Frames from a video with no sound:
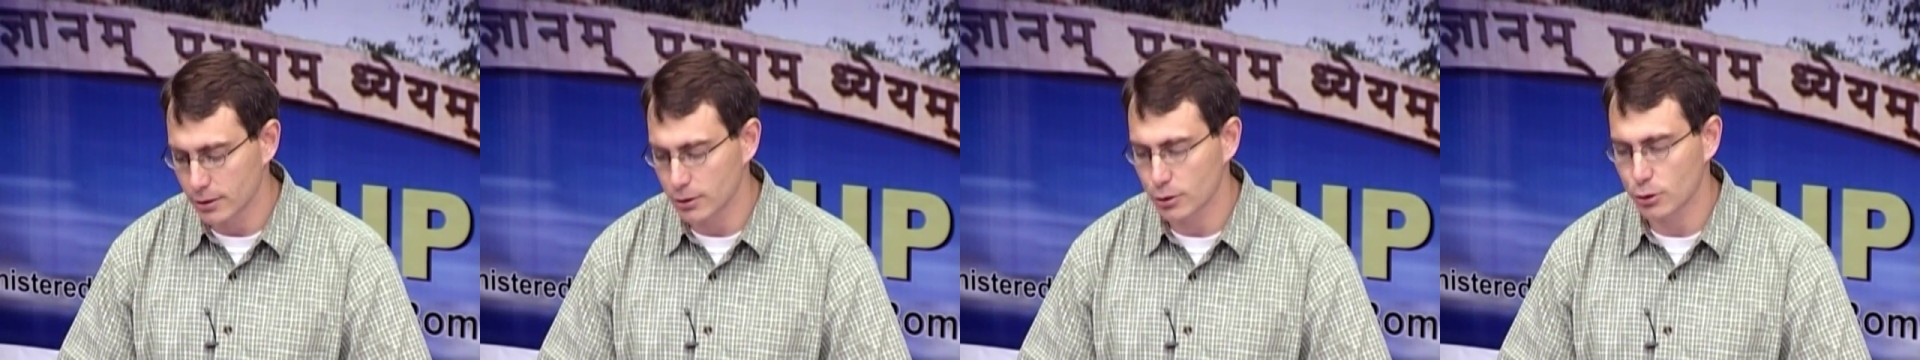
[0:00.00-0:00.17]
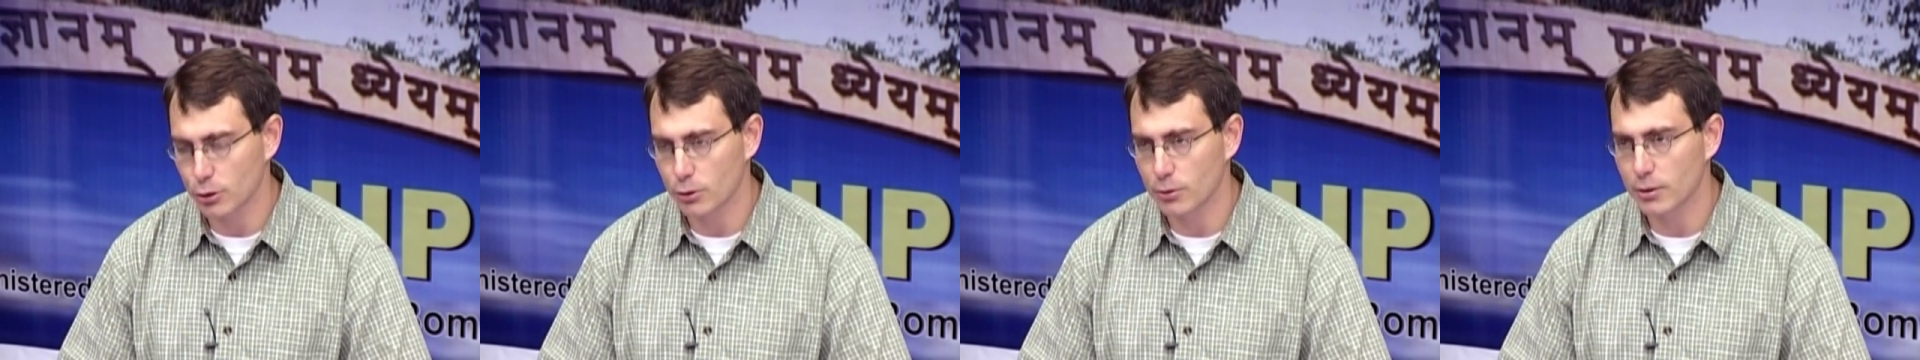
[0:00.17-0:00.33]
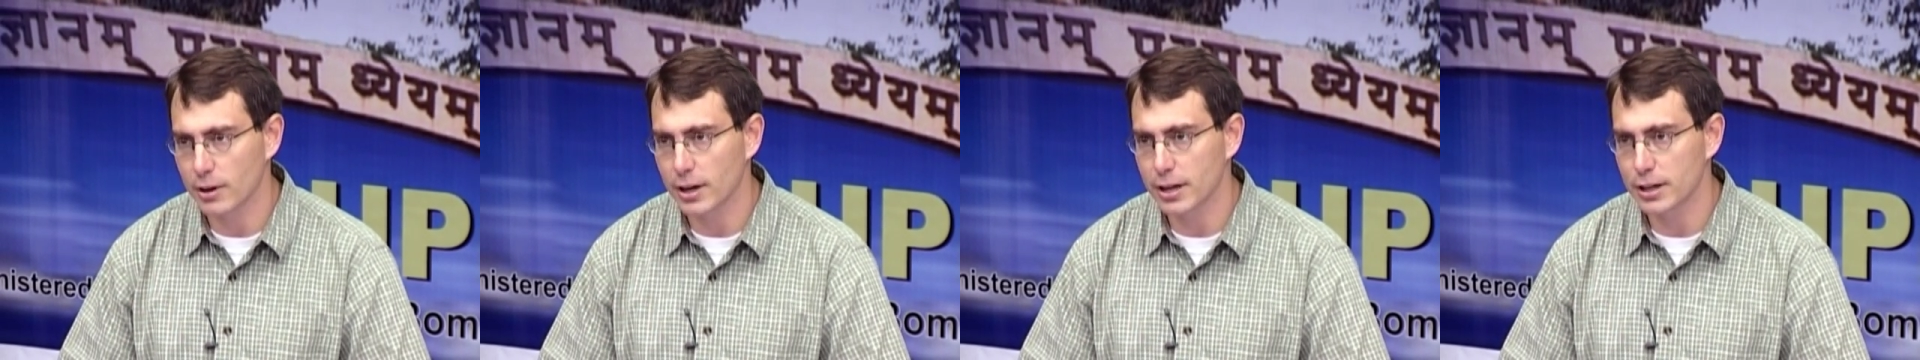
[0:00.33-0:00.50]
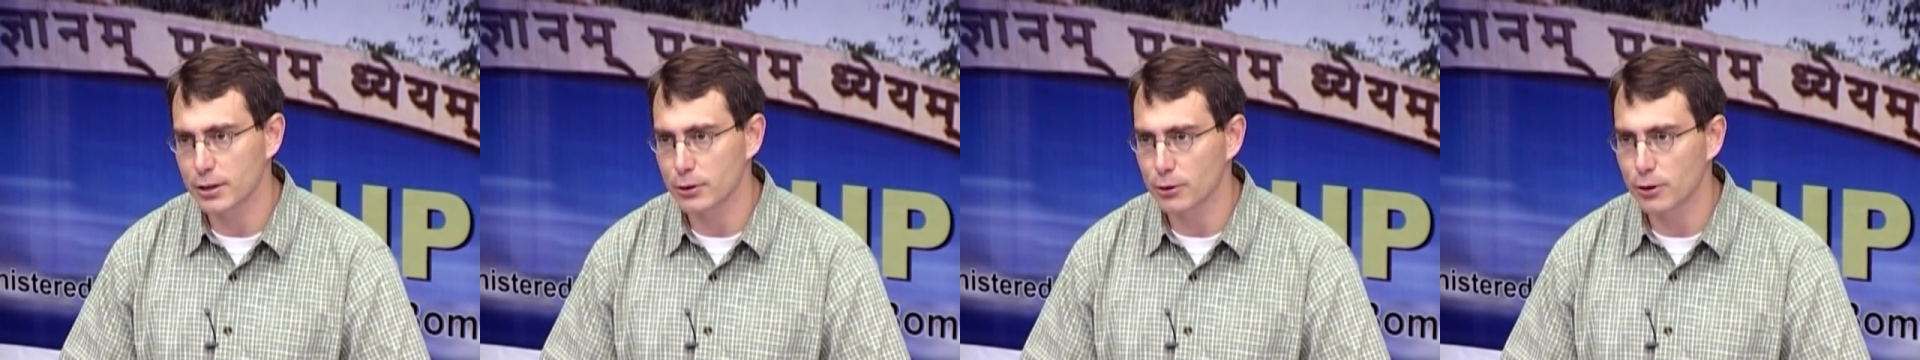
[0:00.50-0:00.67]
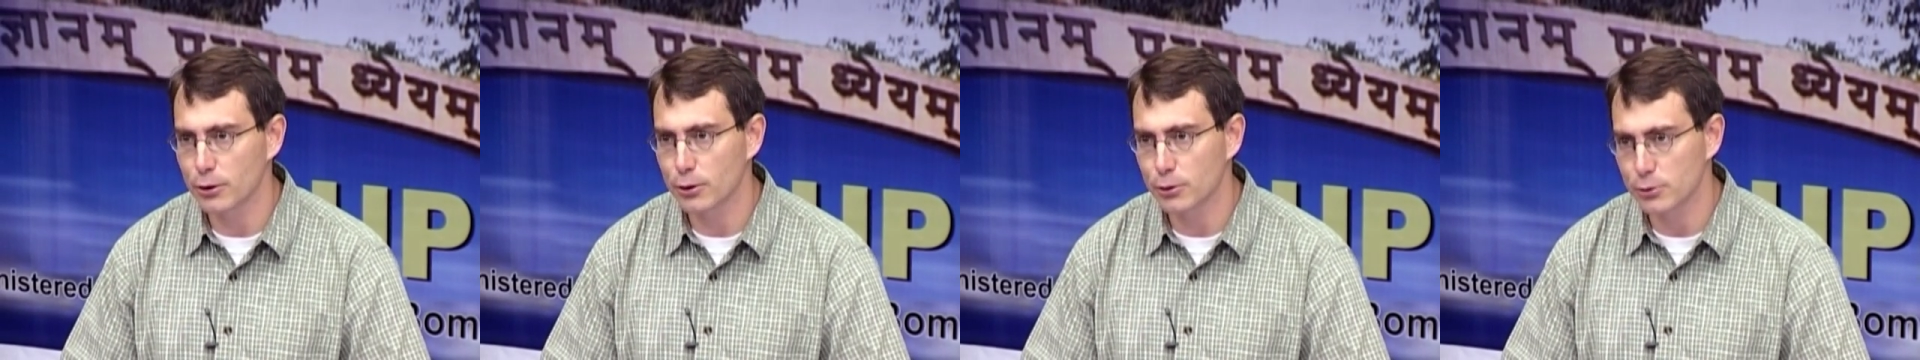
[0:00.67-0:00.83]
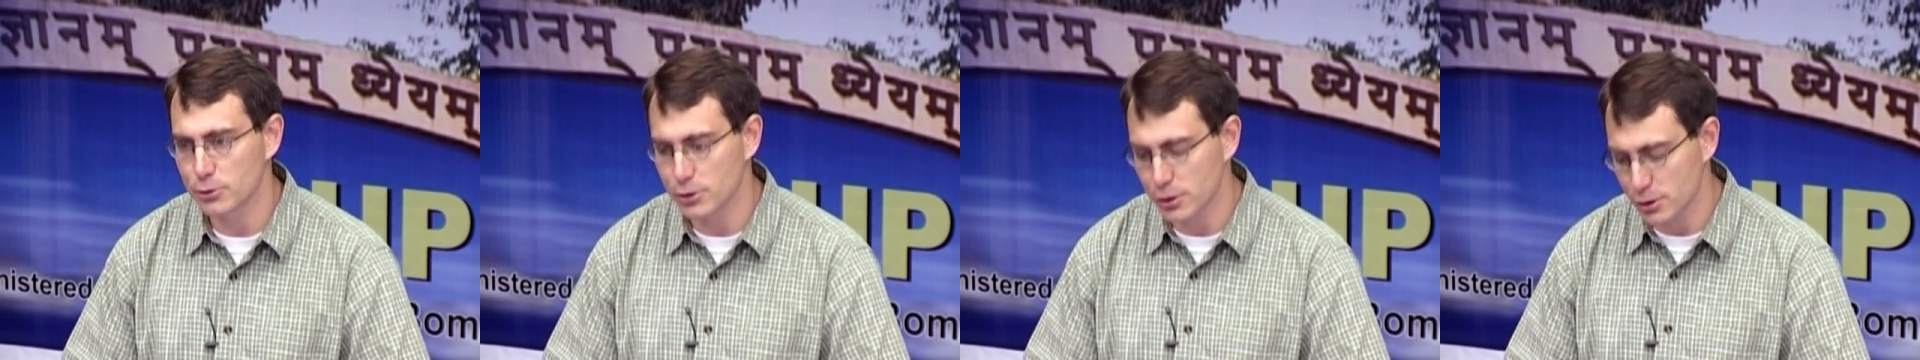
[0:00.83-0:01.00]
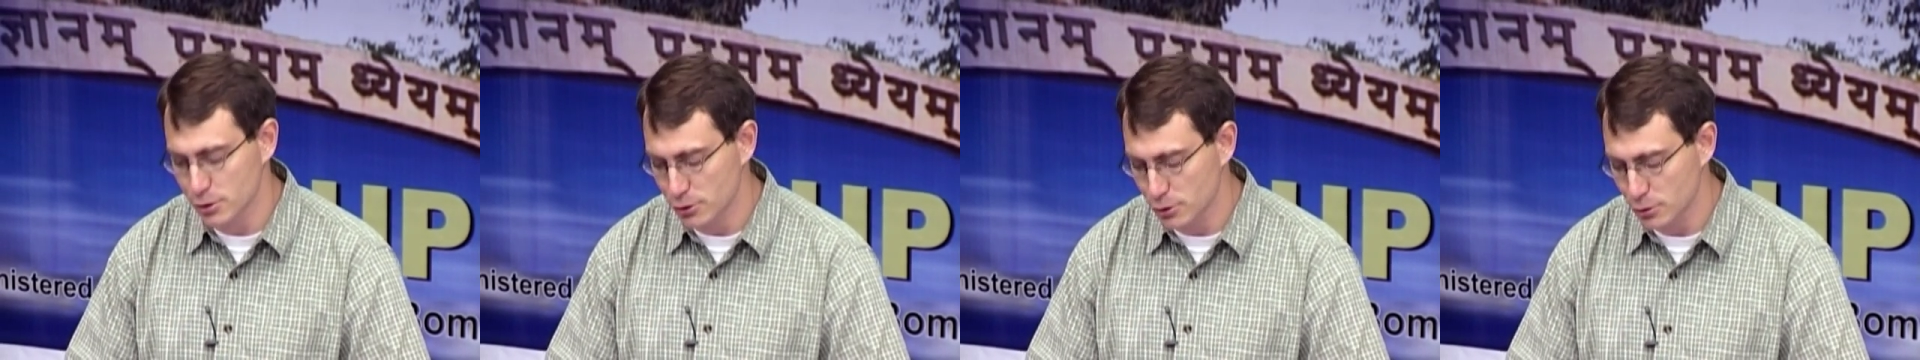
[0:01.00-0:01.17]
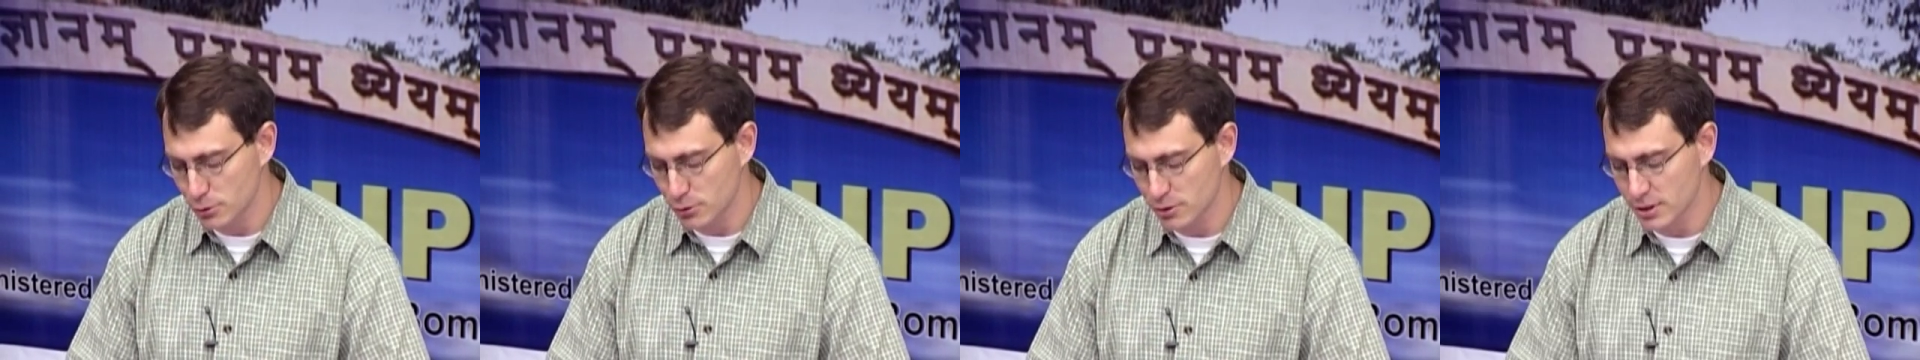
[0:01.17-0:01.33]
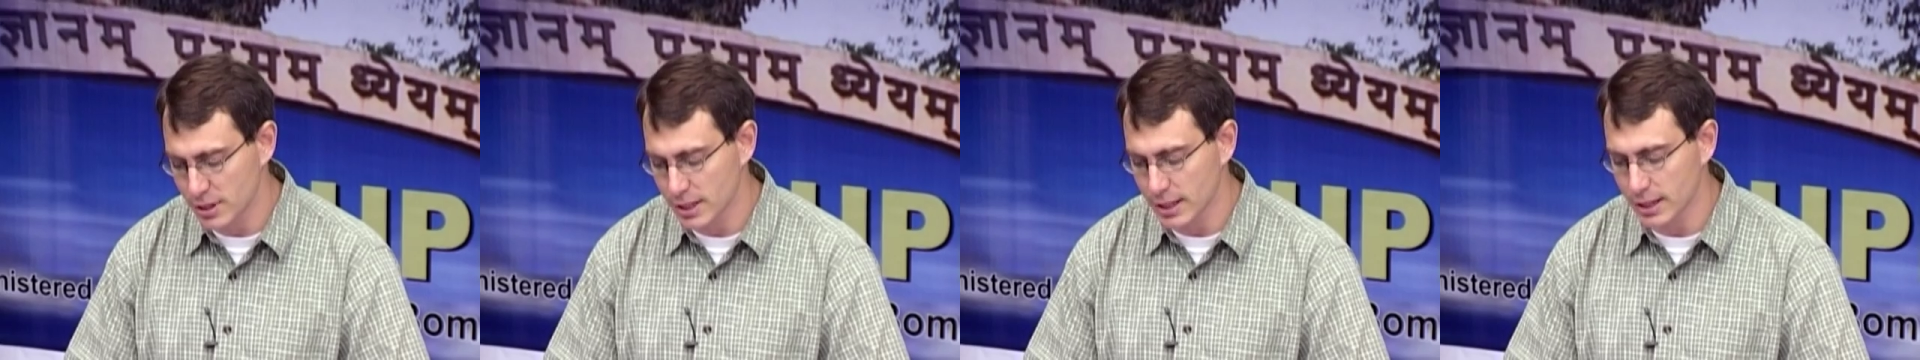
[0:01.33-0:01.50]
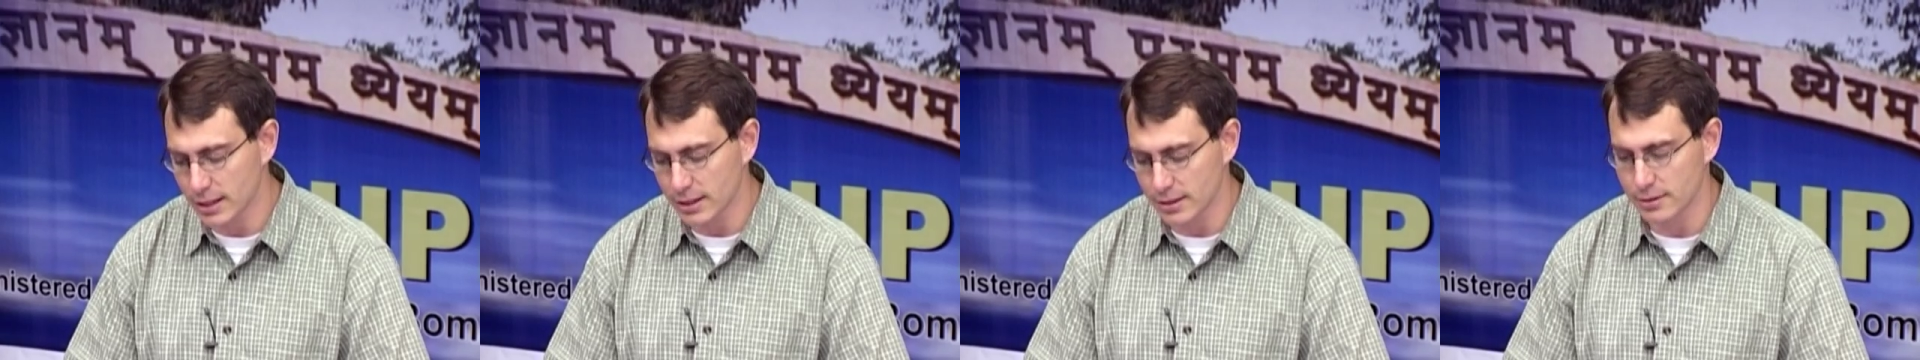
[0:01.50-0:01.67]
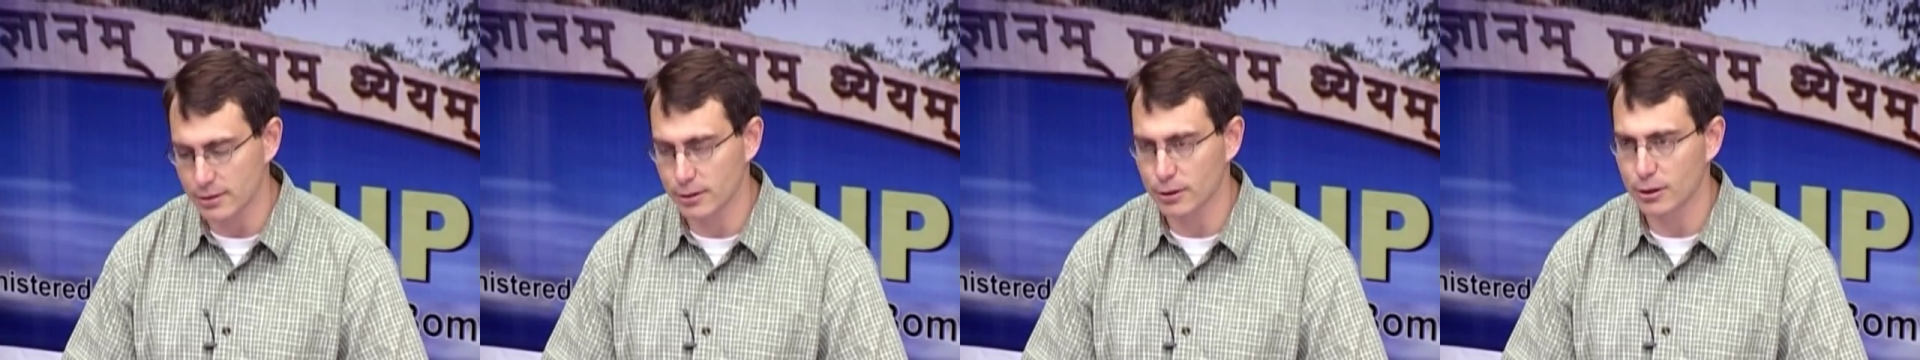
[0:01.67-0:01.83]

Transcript: don't write your own, just use these.